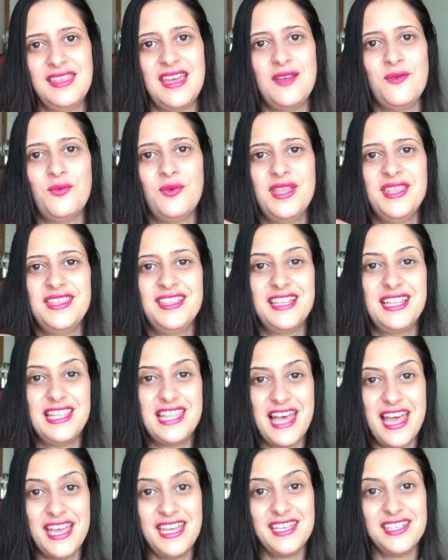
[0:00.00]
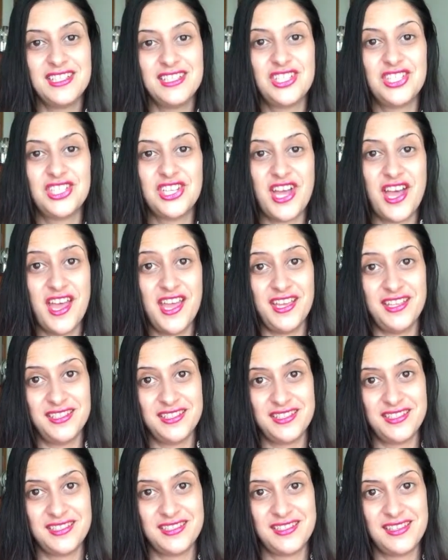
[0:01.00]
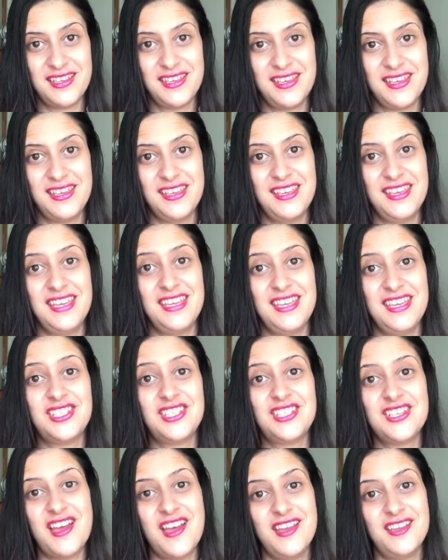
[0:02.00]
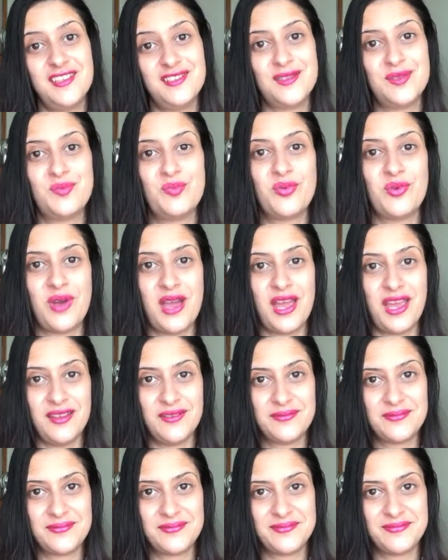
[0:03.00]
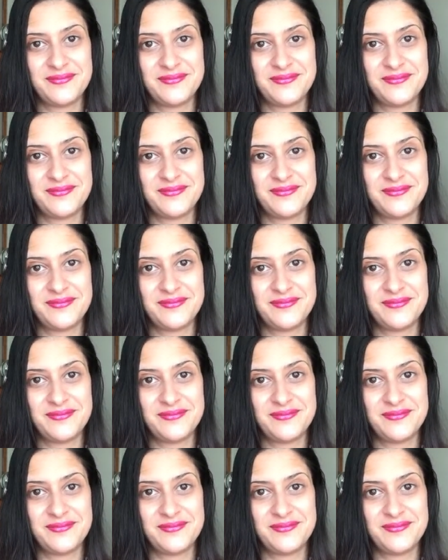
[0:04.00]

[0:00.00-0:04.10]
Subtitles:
that when the light shines, it shines bright.